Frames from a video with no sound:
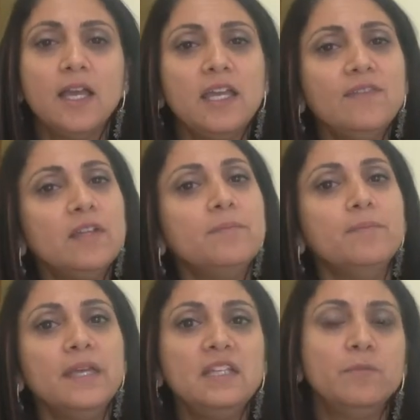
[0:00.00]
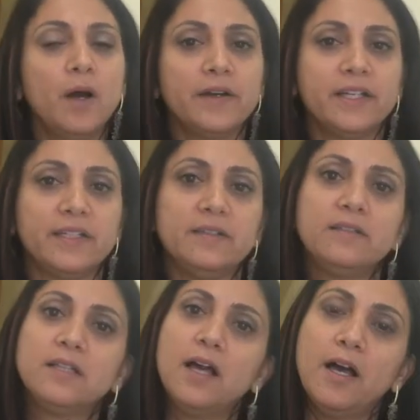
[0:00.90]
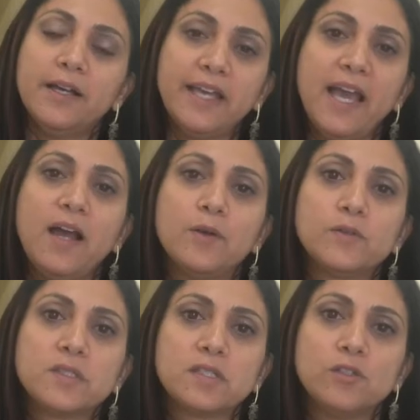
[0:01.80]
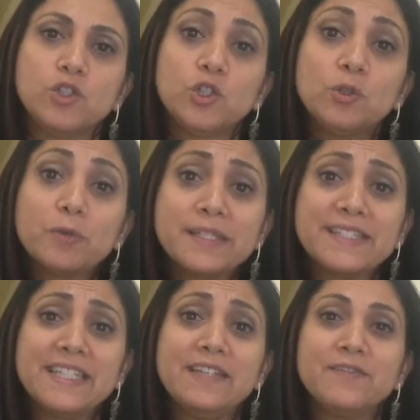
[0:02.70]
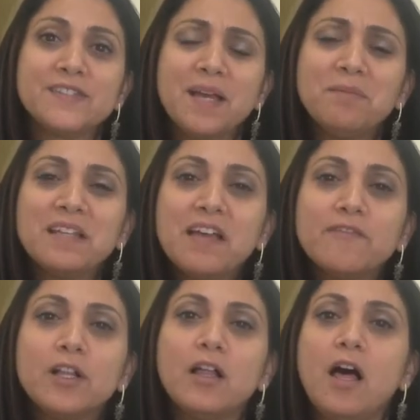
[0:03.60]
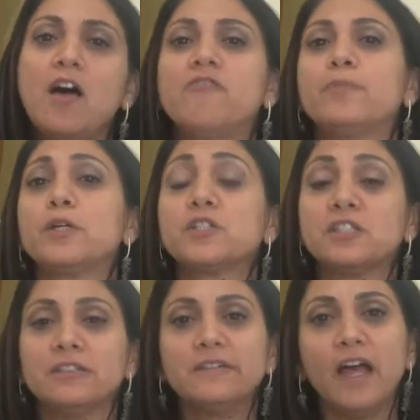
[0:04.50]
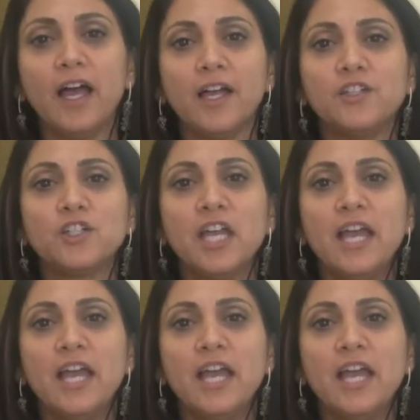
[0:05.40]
Even mid-market accounts should receive some level of personal touch,